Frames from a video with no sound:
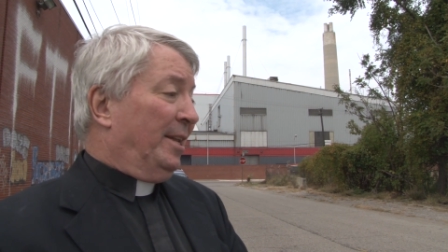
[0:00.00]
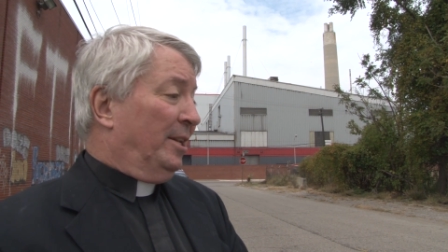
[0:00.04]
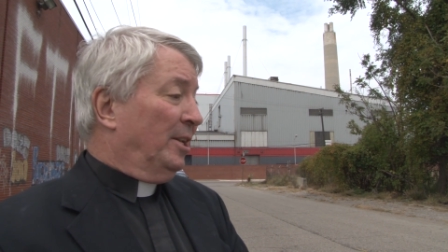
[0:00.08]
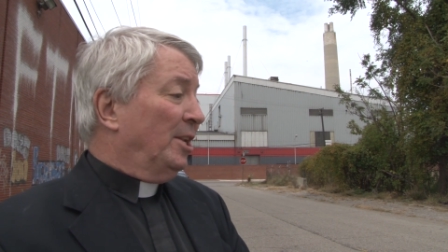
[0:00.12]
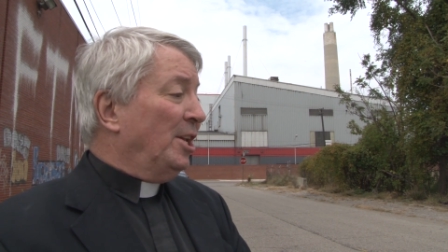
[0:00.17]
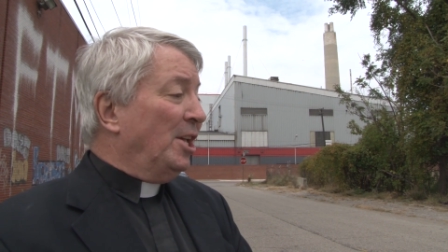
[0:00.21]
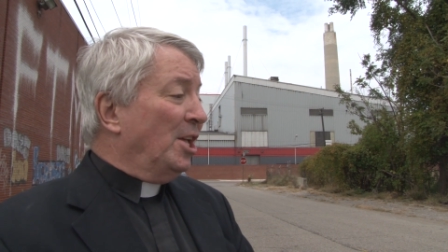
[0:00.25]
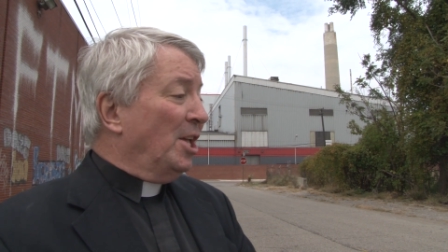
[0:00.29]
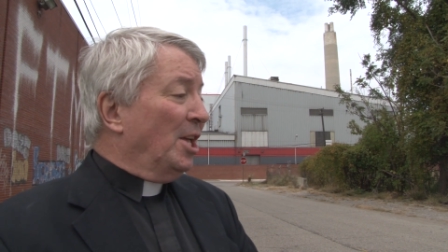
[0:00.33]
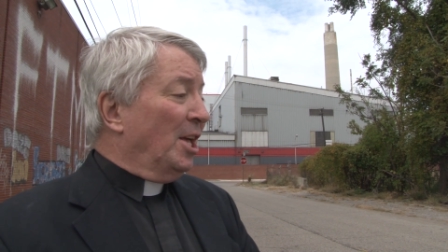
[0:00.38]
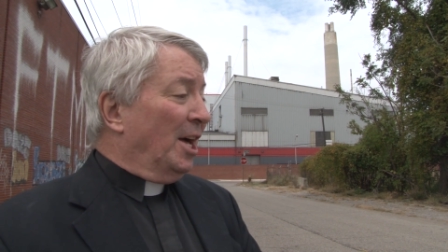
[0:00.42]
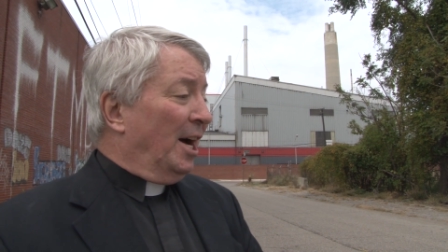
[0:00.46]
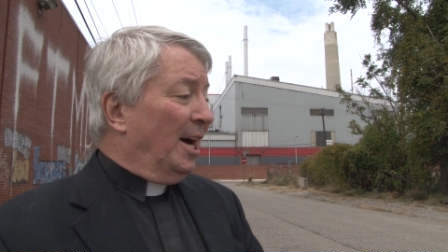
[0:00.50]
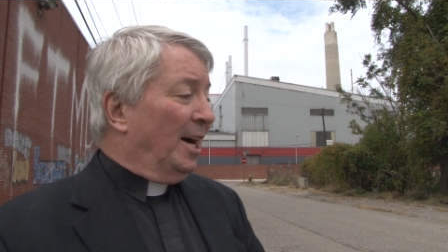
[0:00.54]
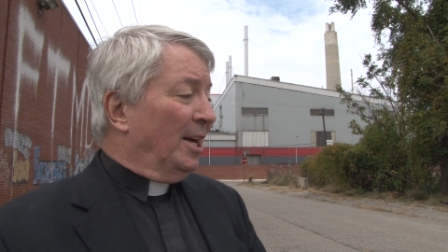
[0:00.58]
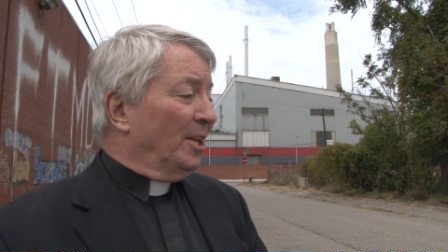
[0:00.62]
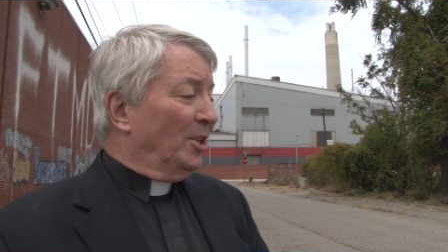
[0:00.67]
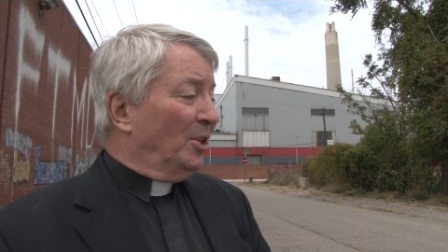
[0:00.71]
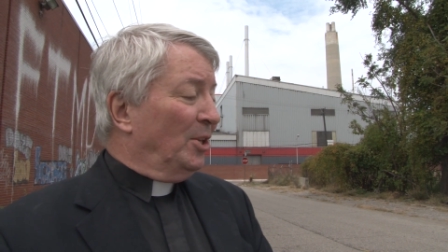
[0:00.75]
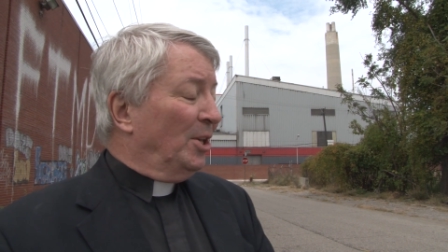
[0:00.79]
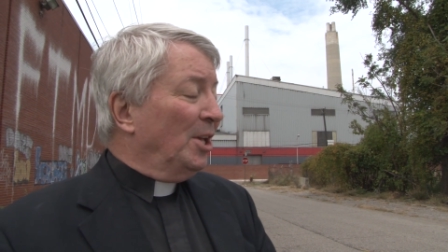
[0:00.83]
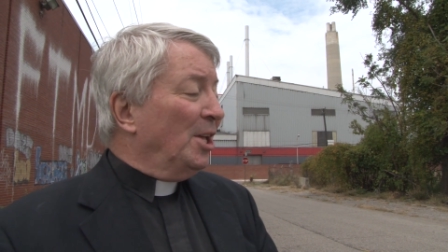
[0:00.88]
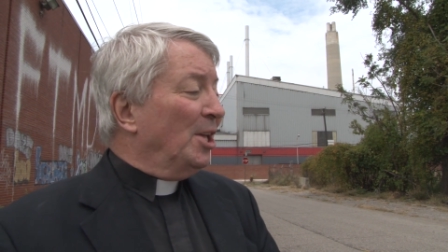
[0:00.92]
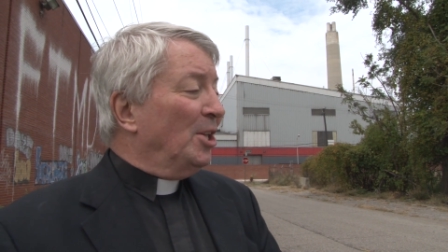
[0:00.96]
And
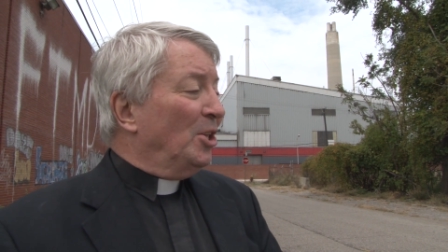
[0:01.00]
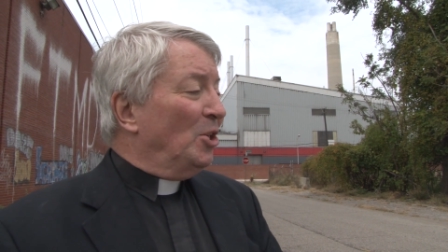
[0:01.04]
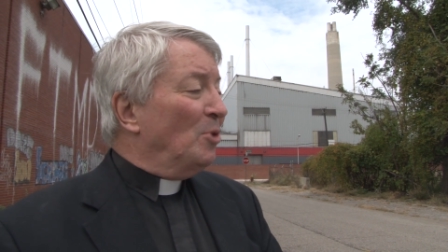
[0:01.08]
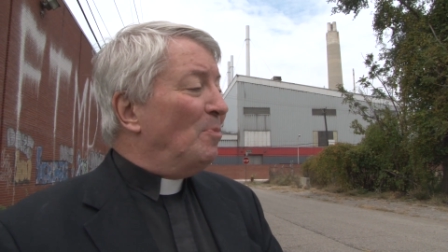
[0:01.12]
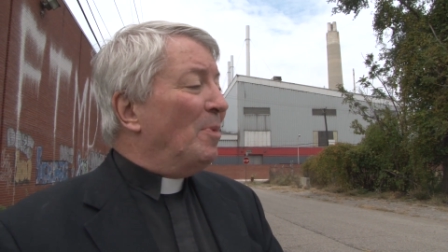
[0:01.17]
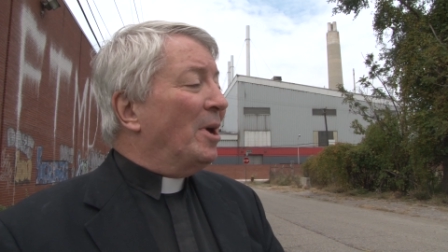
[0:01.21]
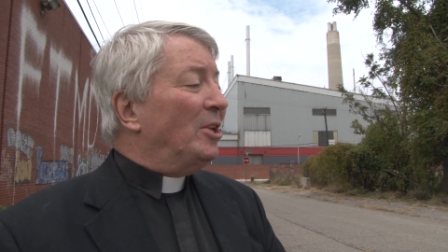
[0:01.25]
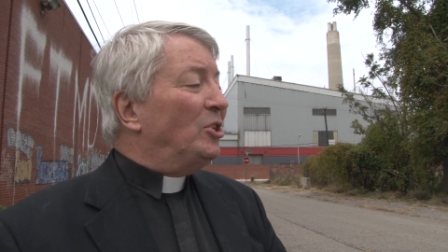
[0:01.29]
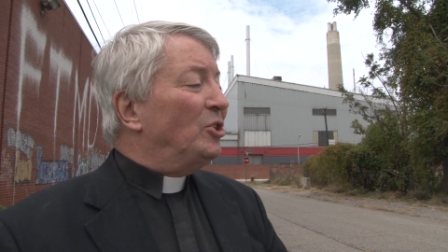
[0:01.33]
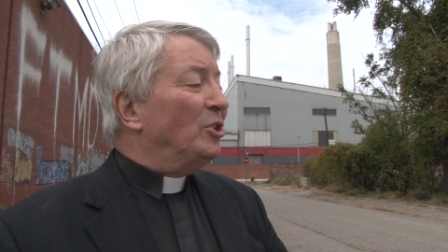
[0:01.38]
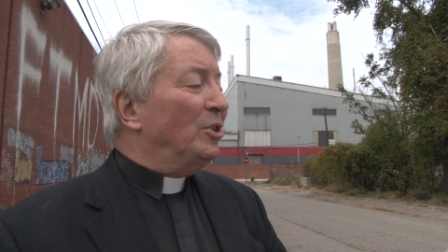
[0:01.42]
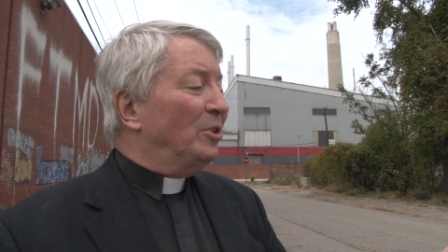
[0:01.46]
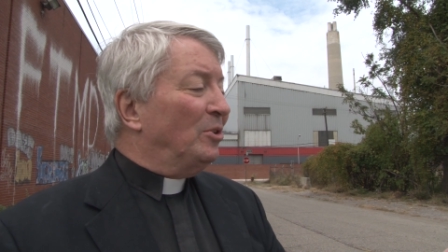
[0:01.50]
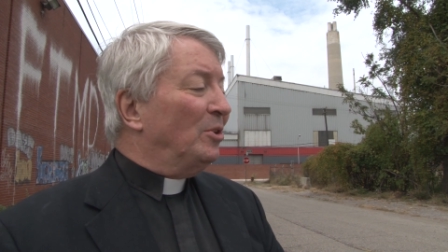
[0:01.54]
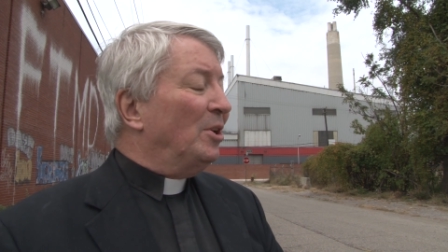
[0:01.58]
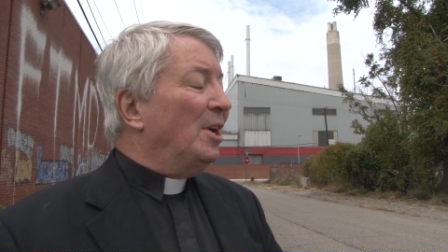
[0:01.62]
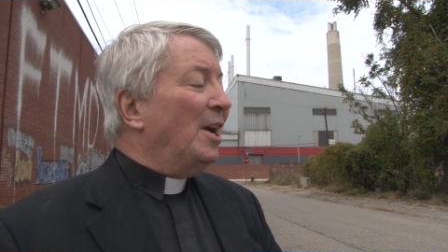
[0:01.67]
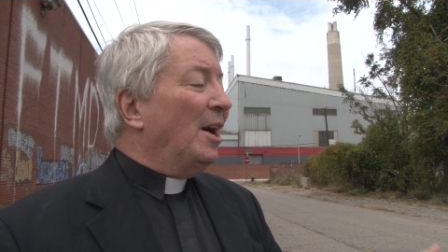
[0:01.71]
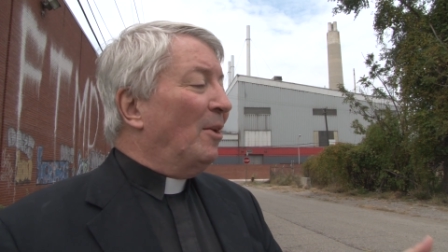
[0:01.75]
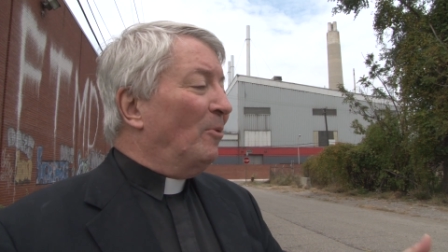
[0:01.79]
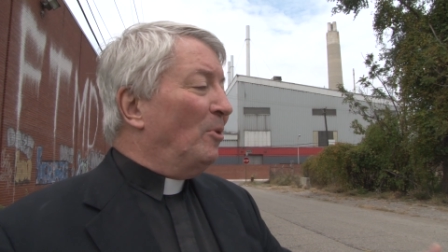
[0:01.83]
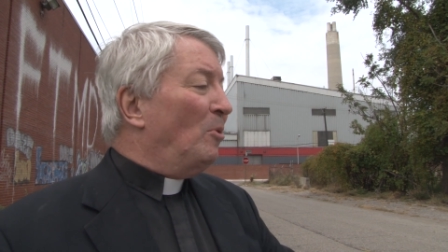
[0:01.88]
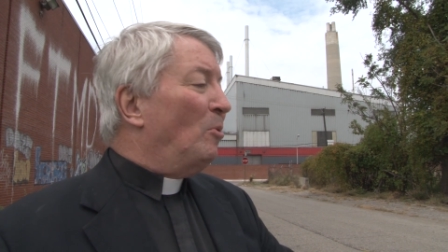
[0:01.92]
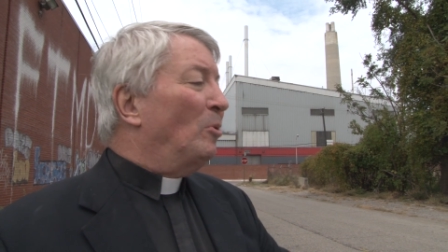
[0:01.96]
you mentioned,
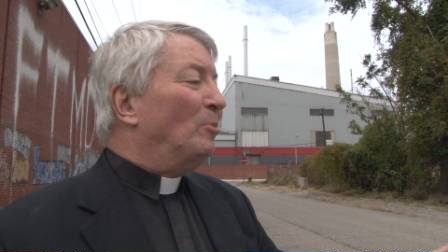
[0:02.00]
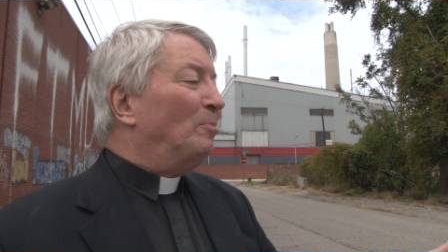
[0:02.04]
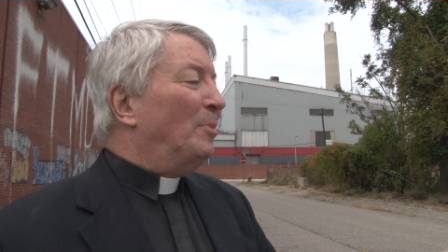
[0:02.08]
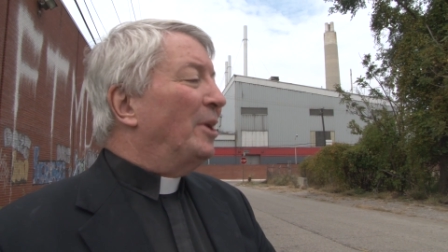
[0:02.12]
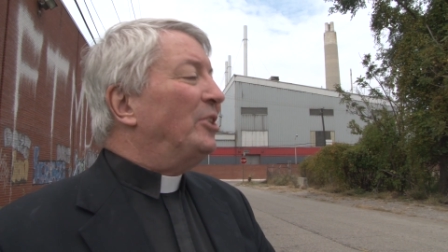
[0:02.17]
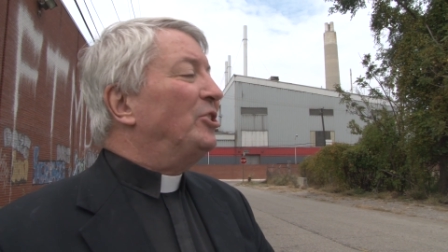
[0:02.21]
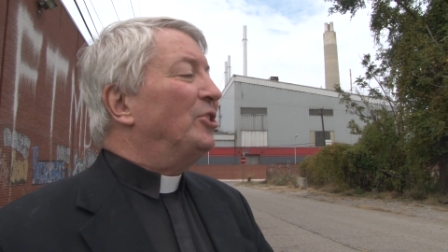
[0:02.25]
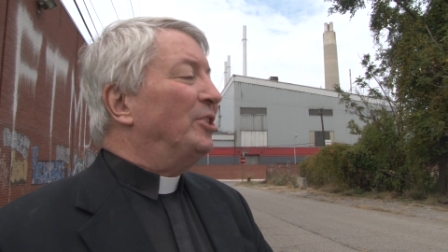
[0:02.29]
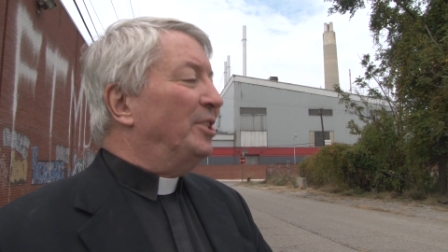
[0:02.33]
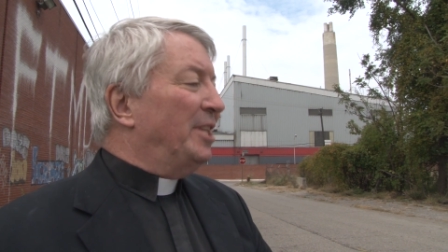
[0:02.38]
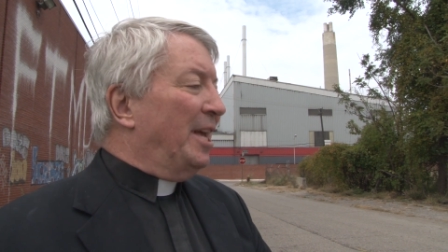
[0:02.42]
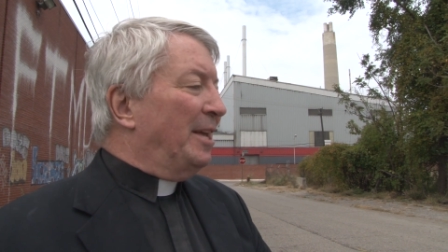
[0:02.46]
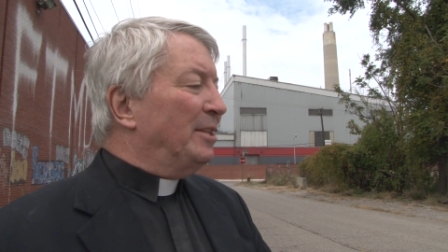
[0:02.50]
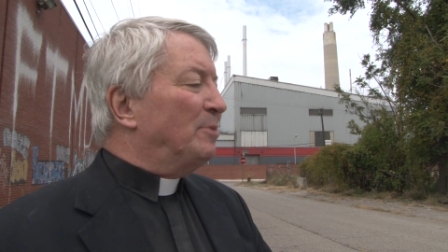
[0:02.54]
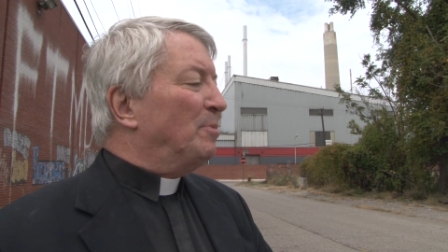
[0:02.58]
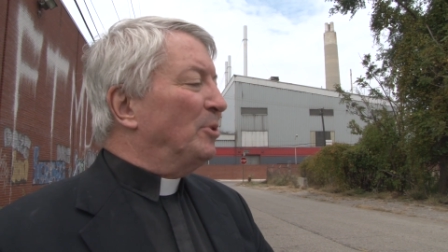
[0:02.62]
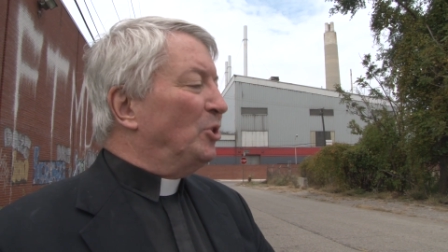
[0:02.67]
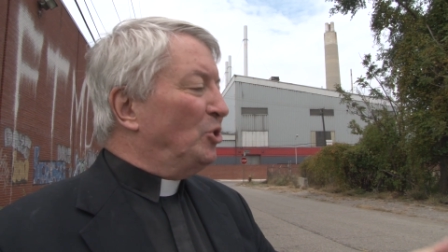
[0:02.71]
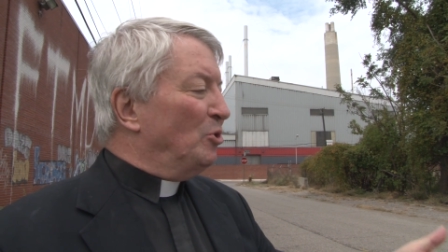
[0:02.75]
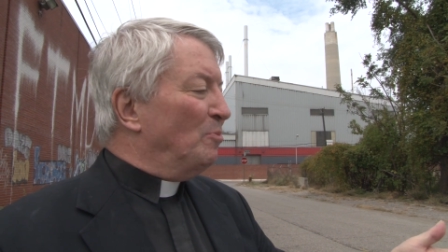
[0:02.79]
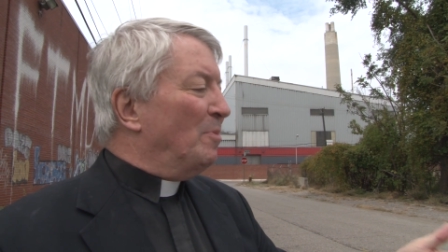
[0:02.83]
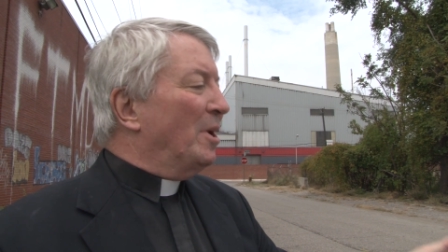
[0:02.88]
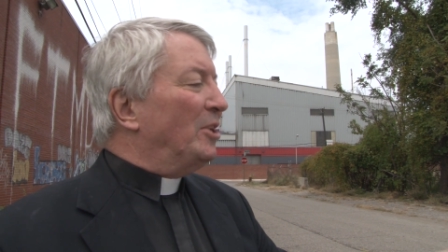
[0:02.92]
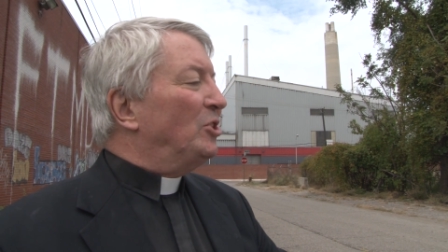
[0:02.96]
we won't mention names,
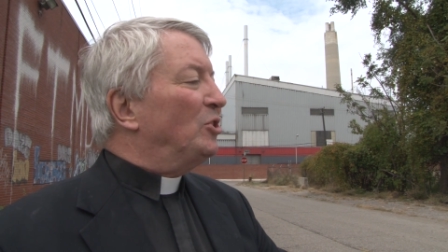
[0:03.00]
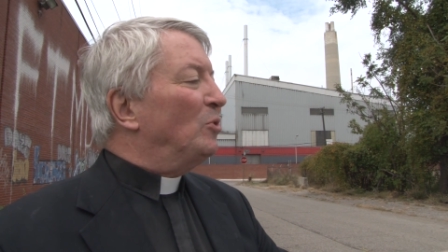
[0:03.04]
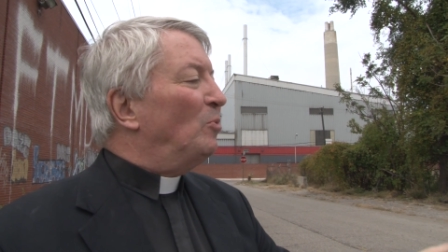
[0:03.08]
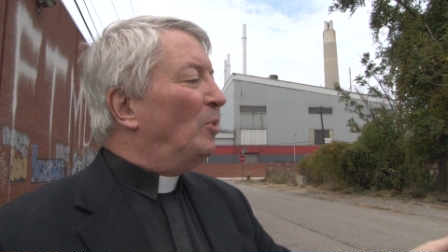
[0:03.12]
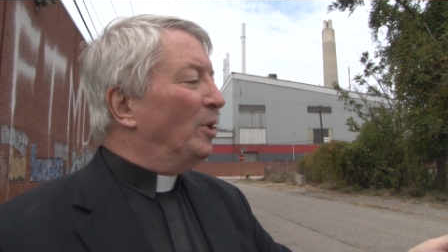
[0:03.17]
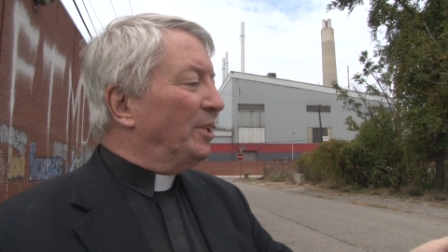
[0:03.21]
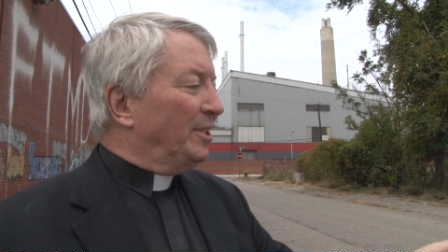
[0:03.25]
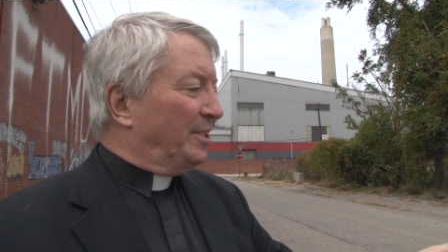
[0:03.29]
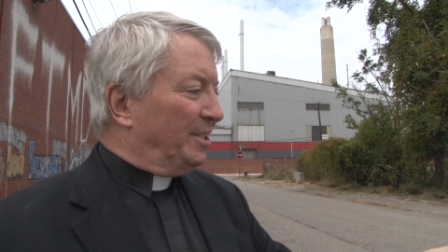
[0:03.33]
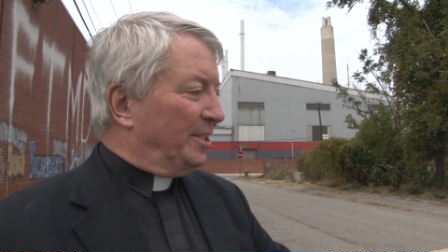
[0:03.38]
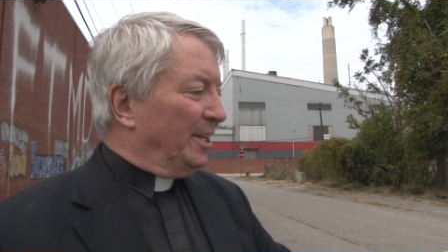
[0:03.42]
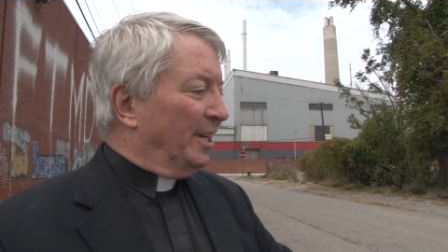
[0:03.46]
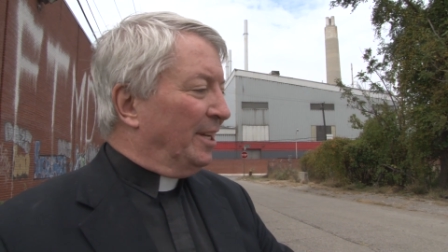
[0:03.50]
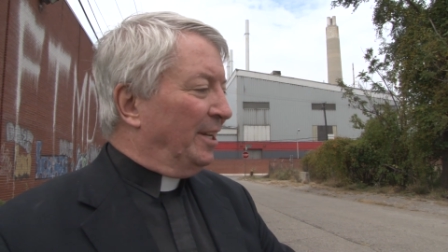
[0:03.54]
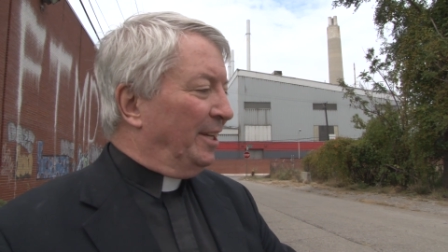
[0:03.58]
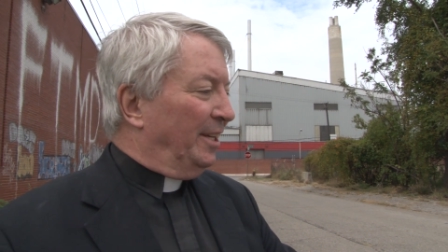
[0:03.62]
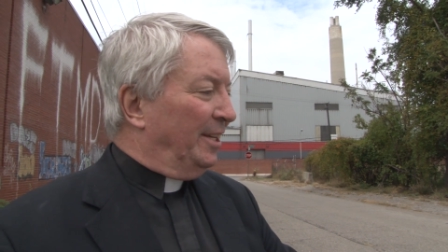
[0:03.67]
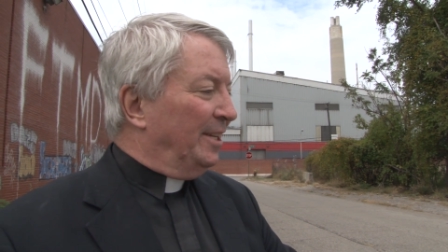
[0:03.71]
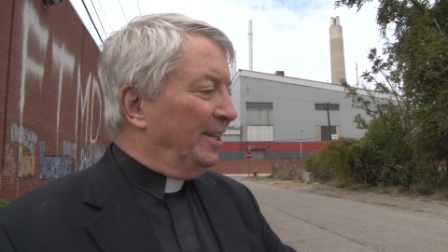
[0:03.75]
but you mentioned one study.